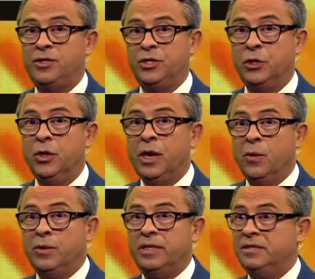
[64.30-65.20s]
2,
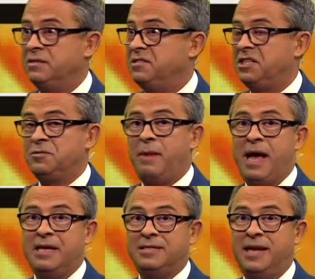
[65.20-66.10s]
within 6
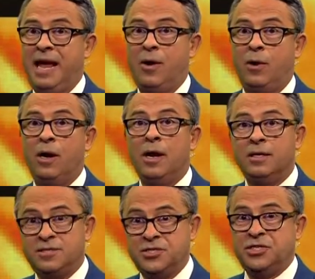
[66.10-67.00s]
miles an hour,
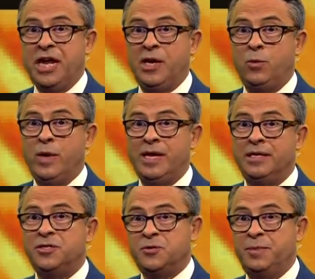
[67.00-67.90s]
sustained
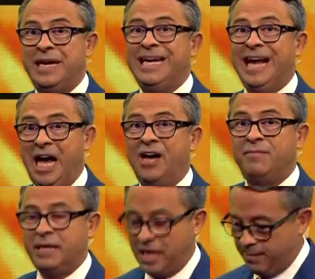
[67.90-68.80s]
wind speed of
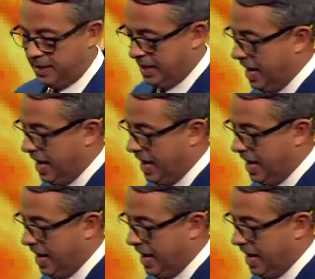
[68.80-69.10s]
becoming a